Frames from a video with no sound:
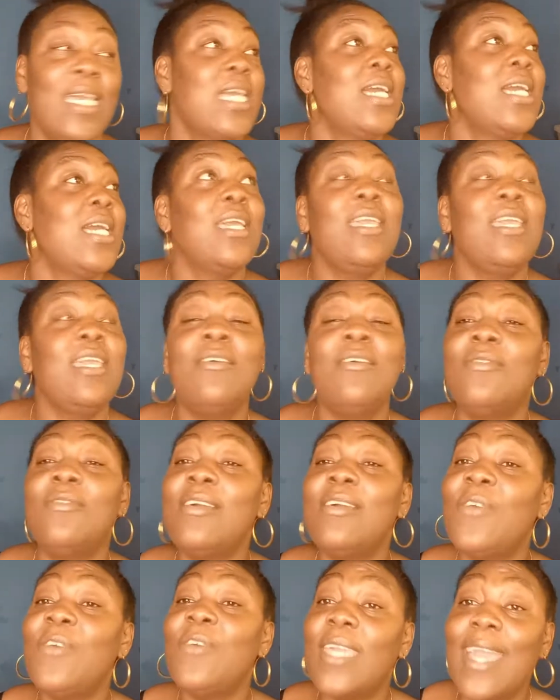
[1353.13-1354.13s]
Even if
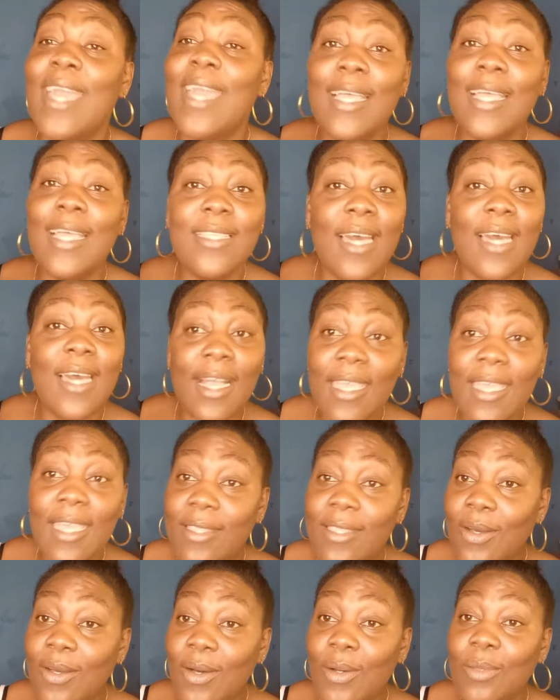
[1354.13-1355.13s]
you can't talk it
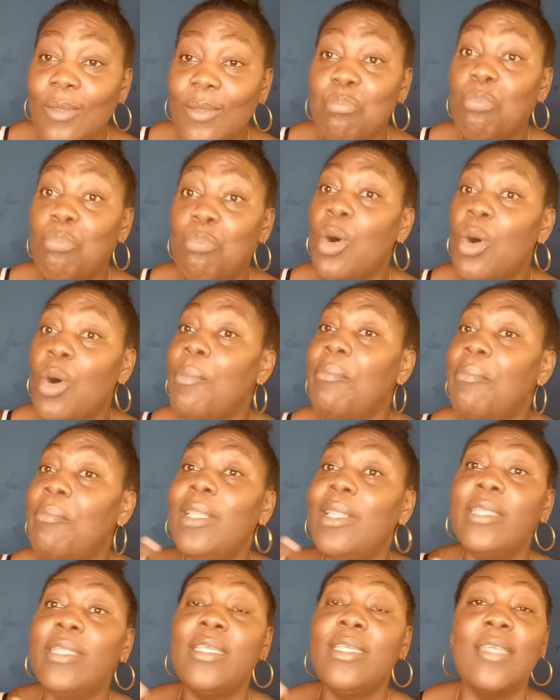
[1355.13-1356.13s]
out, mumble
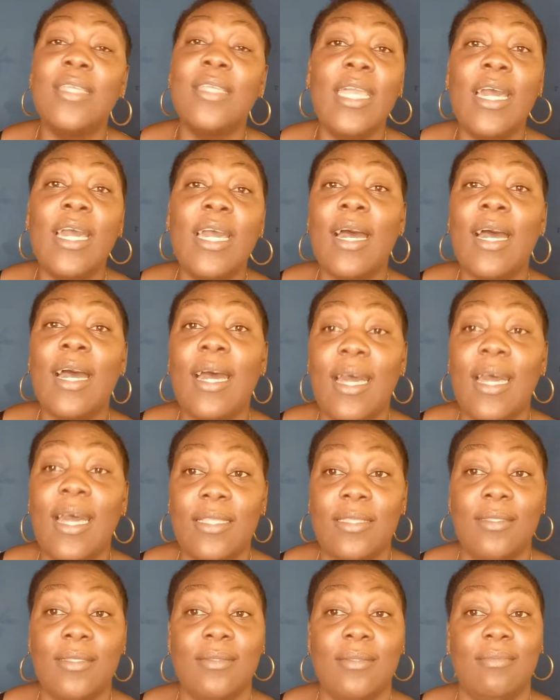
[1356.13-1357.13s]
it in your heart.
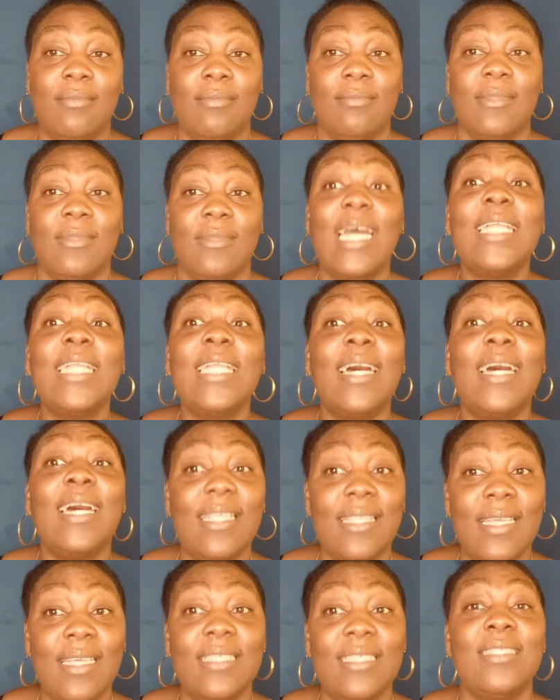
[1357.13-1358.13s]
God
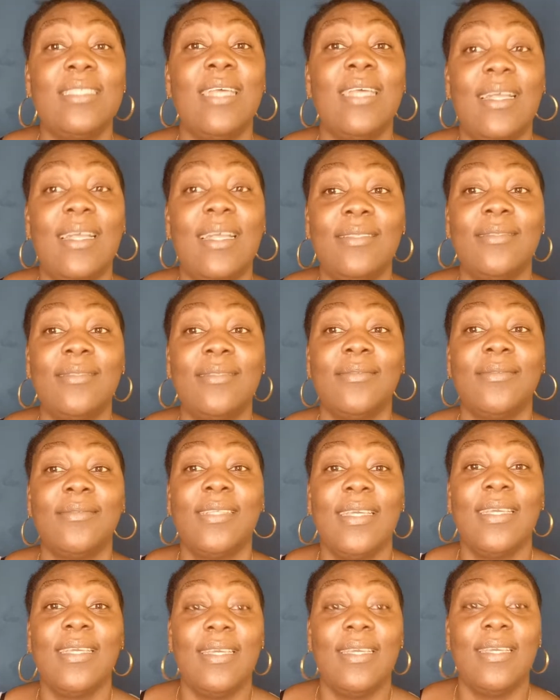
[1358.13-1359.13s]
understand.
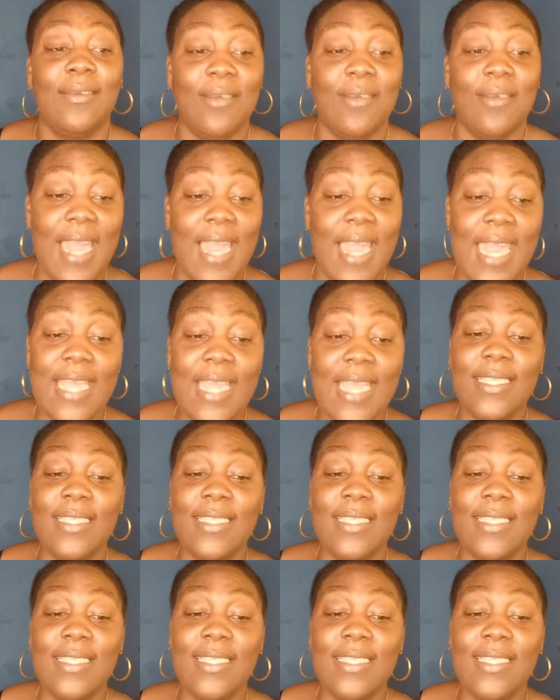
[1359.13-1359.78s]
Right?